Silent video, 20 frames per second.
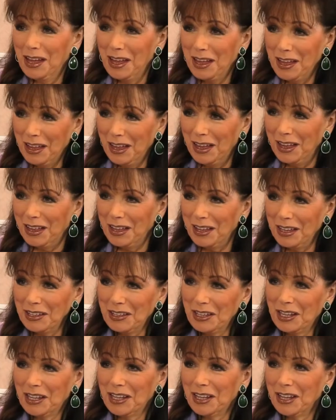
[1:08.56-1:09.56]
And I said,
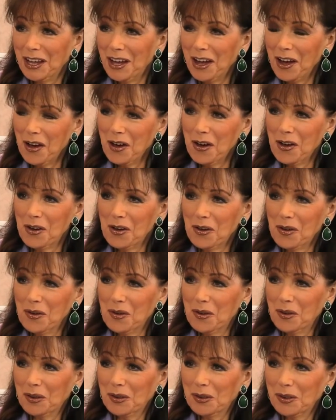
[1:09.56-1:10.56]
yes, the real
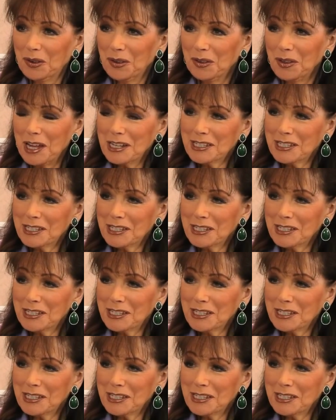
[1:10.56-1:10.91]
Jackie Collins.